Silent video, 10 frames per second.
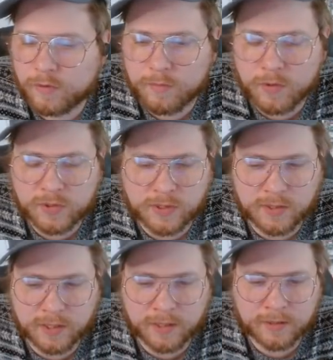Most
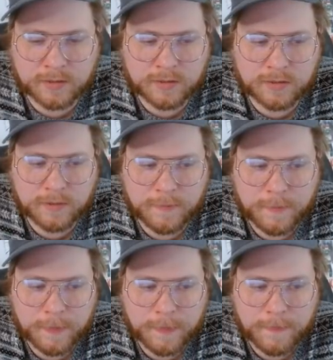of six.
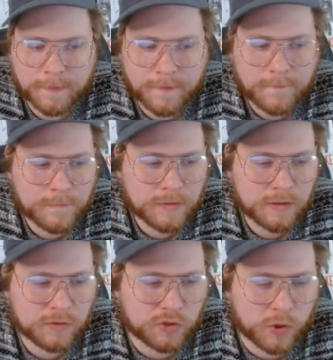
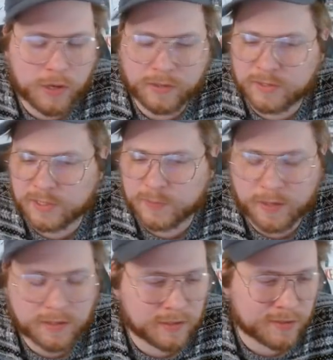Joey at the six
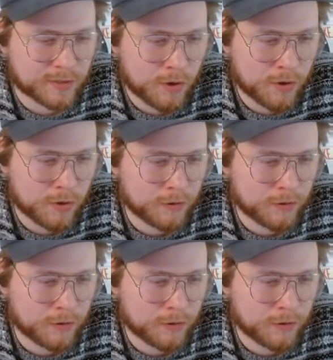months. Let's go.